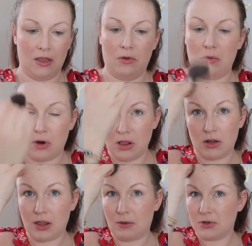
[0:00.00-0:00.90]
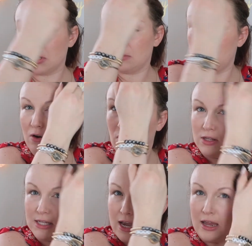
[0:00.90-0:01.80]
look like we just spent all
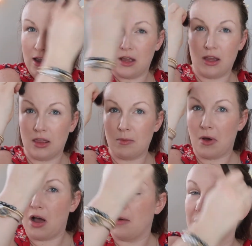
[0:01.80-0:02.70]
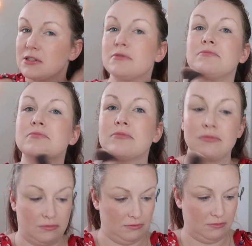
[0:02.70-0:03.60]
day in the Bahamas
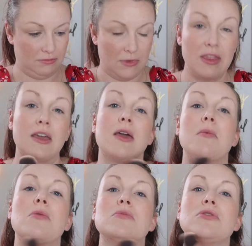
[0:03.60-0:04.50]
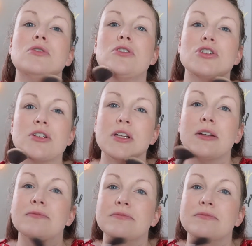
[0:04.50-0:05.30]
and then came home to New Jersey.